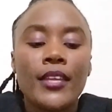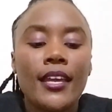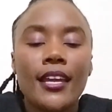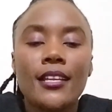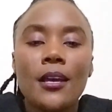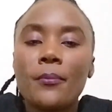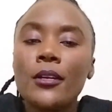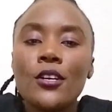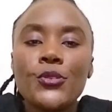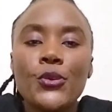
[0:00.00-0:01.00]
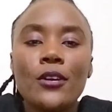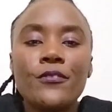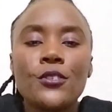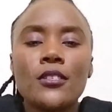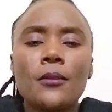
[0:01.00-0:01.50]
And because we
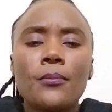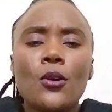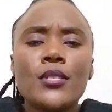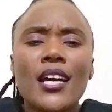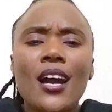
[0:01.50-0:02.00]
have talked about